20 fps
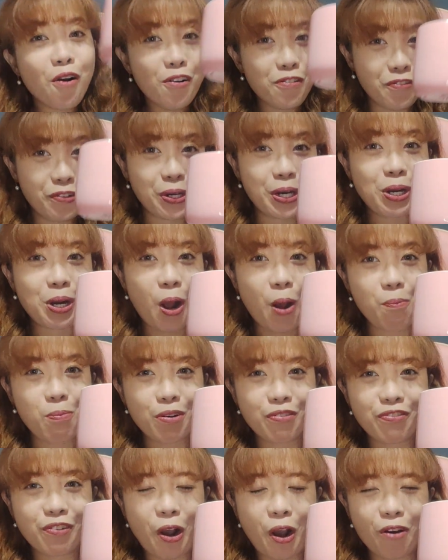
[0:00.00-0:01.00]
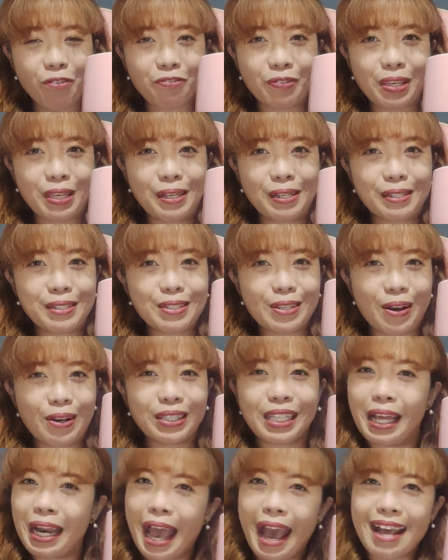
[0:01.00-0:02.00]
over a cup of coffee.
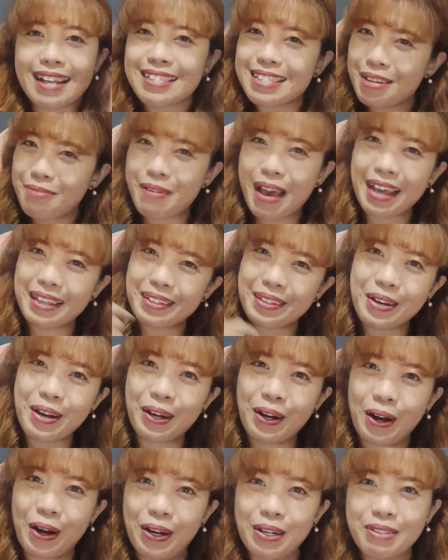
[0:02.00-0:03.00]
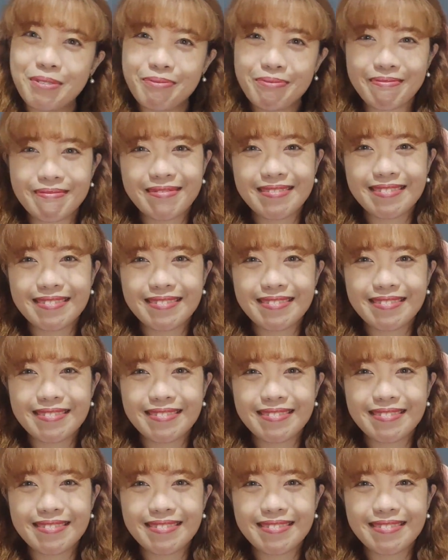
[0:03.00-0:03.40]
So tara, samahan nyo ako!